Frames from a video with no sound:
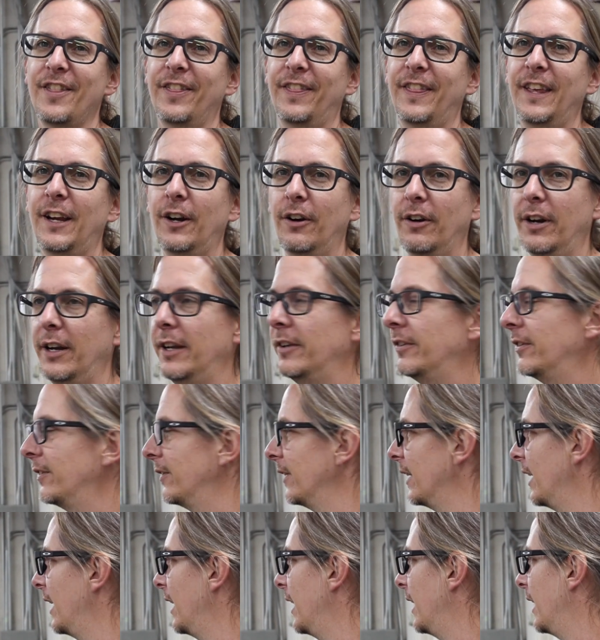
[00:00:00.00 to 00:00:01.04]

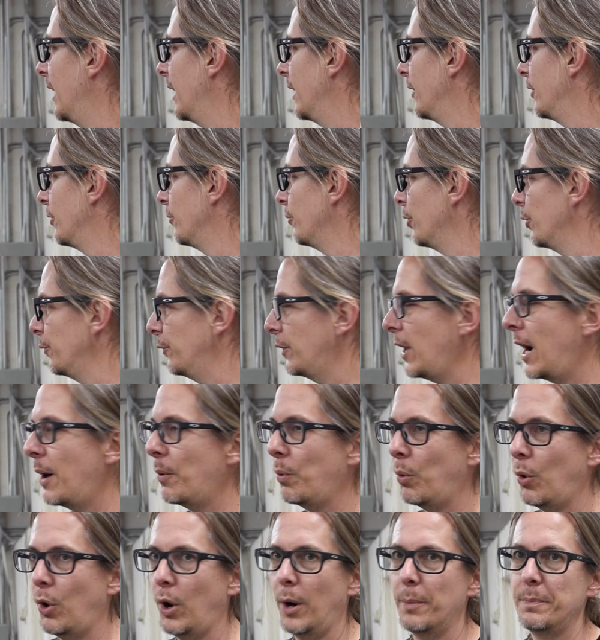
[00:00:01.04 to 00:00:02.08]
theories and the roof got
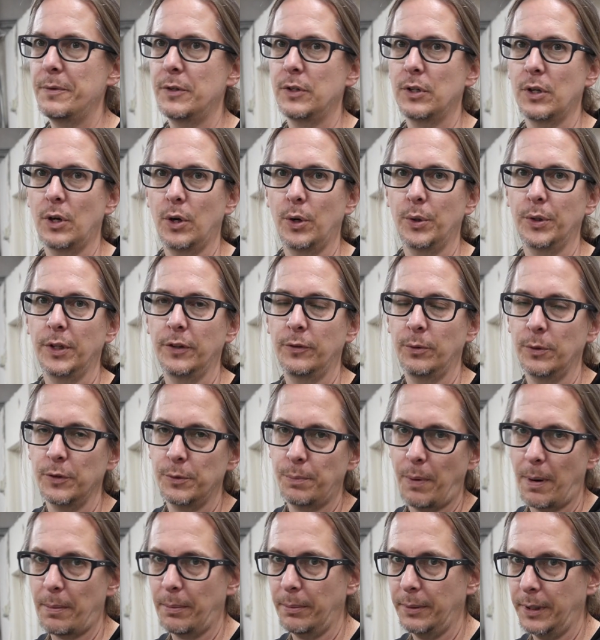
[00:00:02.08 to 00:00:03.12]
warped. So this one's
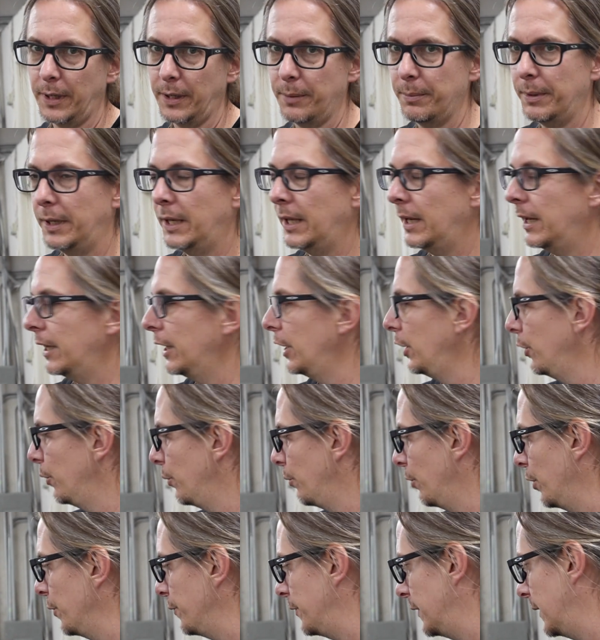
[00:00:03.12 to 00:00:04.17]
probably going to be getting a new
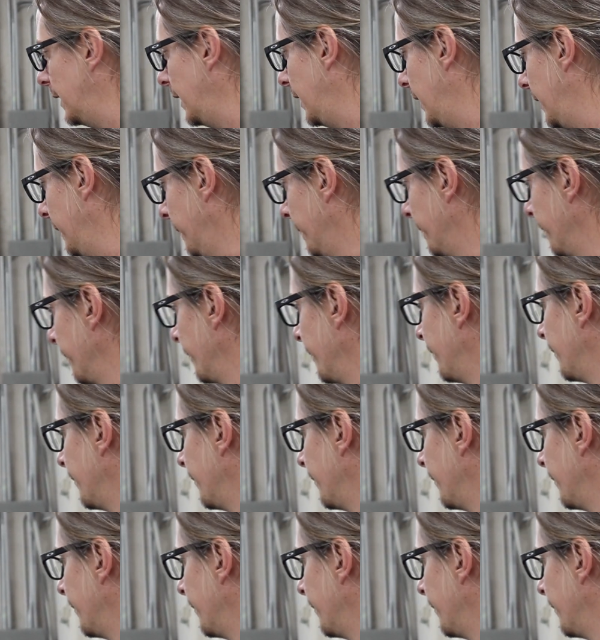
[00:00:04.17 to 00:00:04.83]
roof skin.